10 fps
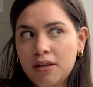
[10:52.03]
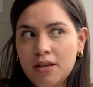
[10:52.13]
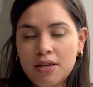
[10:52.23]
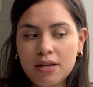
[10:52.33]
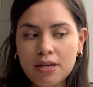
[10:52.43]

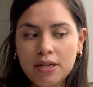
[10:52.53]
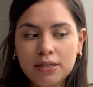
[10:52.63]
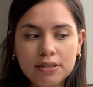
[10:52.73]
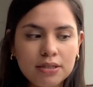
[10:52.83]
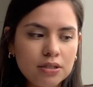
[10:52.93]

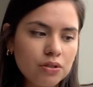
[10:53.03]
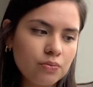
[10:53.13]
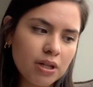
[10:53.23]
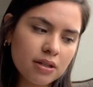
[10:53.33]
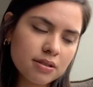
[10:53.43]
And
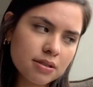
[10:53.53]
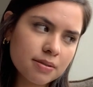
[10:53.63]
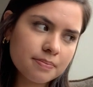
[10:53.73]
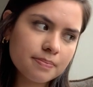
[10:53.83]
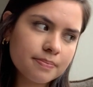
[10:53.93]
what else?
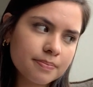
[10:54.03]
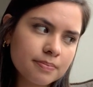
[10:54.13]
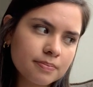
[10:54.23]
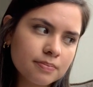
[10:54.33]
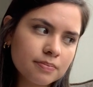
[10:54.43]

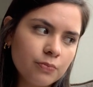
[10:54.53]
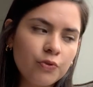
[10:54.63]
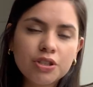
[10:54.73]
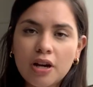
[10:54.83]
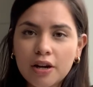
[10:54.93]

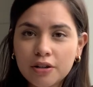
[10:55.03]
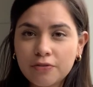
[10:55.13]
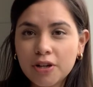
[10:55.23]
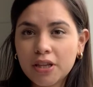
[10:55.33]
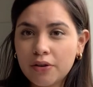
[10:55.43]

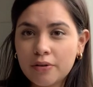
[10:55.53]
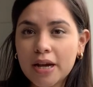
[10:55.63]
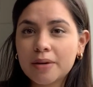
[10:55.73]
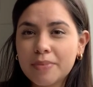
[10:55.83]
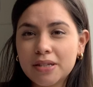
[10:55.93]
Photographer, they
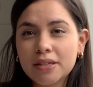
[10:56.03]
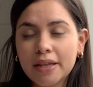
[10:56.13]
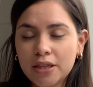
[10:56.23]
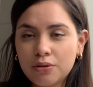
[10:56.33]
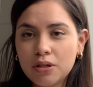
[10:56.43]
recommended
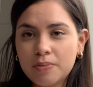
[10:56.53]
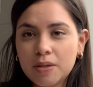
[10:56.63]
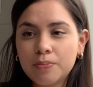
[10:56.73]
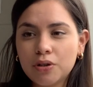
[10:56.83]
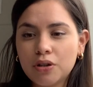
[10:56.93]
like 3
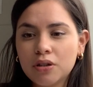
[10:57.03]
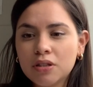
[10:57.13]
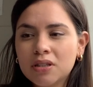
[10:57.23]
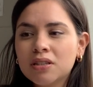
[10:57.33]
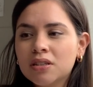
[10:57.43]
people.
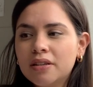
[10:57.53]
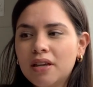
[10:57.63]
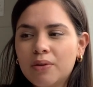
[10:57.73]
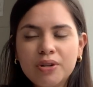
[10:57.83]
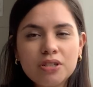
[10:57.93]

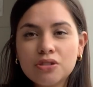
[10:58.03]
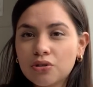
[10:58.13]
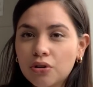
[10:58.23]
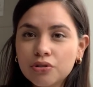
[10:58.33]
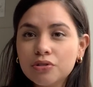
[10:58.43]
And we just
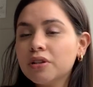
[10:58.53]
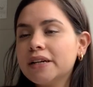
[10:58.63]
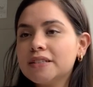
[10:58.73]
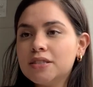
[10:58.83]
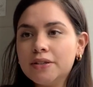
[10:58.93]
scrolled through their
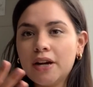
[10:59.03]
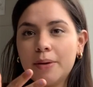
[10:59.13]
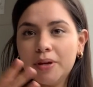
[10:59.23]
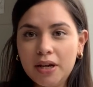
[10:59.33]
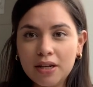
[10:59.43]

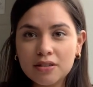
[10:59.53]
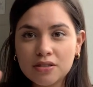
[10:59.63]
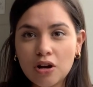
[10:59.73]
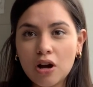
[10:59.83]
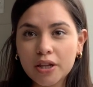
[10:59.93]
Instagram and kind of
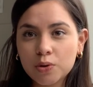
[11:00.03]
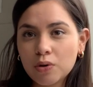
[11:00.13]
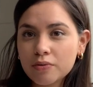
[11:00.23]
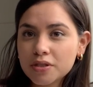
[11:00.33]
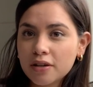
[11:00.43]
saw like
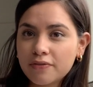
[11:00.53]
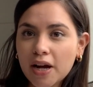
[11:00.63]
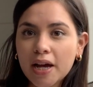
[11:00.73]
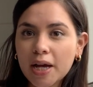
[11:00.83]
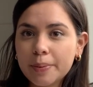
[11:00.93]
what was our
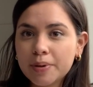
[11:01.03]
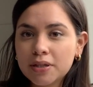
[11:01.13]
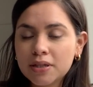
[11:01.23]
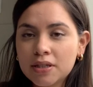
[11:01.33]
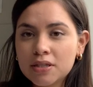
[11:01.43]
vibe.
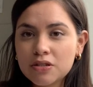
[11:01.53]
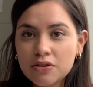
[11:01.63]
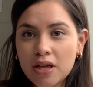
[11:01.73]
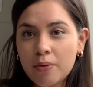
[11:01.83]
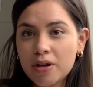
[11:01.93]
So
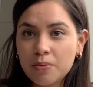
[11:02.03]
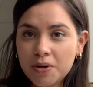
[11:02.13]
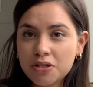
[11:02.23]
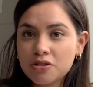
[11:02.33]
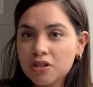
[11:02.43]
that way the
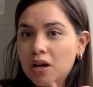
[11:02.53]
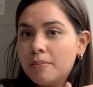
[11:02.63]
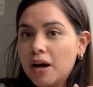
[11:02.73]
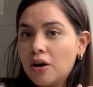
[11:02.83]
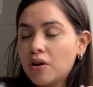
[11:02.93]
pictures come
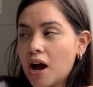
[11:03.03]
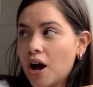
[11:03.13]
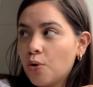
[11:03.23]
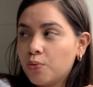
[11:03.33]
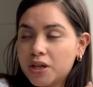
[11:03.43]
out
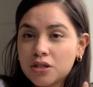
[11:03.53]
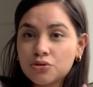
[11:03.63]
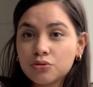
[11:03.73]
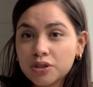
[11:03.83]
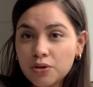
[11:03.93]
how we
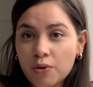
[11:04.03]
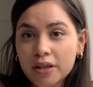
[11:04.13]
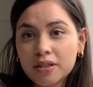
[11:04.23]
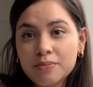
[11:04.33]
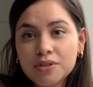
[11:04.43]
truly
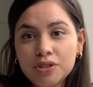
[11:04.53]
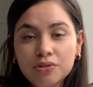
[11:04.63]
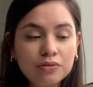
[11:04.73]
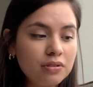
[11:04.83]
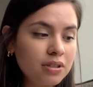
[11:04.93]
want them
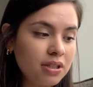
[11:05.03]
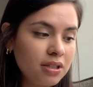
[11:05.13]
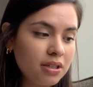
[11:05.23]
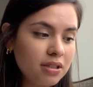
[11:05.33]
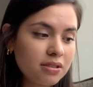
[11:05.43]
to.
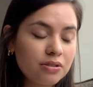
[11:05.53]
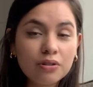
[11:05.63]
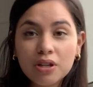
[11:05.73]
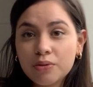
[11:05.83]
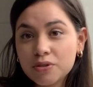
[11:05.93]
So
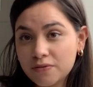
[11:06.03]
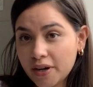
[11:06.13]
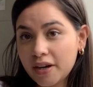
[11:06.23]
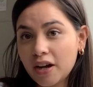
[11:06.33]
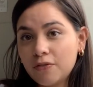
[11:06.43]
it was
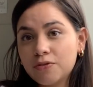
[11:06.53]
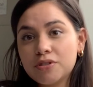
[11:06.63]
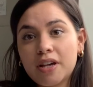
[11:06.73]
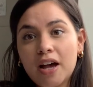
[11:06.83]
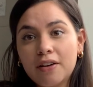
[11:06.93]
very helpful
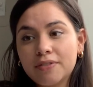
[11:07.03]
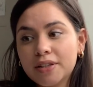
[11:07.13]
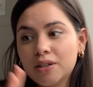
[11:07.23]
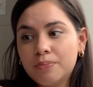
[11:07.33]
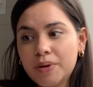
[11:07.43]
to have
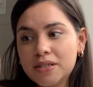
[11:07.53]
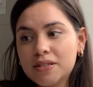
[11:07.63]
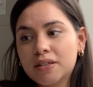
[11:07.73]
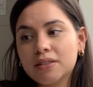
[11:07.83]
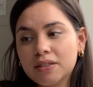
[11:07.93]
like a
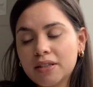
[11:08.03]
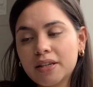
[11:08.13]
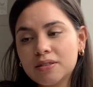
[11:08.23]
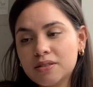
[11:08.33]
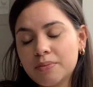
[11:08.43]
basic,
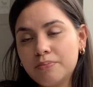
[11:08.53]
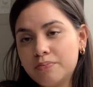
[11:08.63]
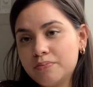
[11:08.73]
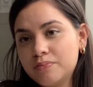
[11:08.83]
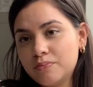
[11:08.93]
like some,
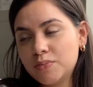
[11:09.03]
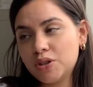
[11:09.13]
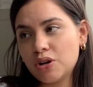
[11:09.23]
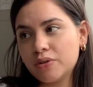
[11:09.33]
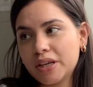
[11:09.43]
you
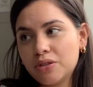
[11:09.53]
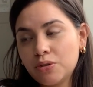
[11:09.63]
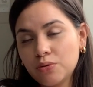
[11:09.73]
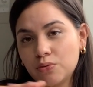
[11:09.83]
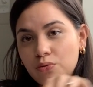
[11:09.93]
know, like
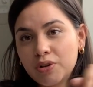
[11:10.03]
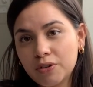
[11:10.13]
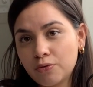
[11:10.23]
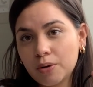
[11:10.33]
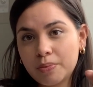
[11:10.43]
the 3
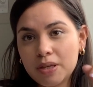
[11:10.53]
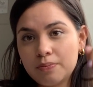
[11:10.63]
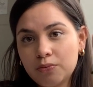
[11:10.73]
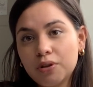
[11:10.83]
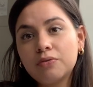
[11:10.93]

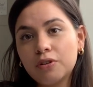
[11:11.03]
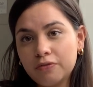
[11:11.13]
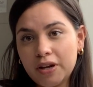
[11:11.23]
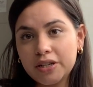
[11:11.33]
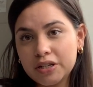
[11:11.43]
to 4
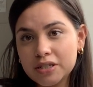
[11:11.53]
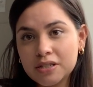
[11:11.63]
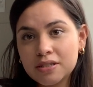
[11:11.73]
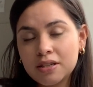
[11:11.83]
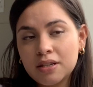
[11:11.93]

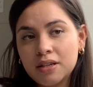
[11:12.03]
vendors.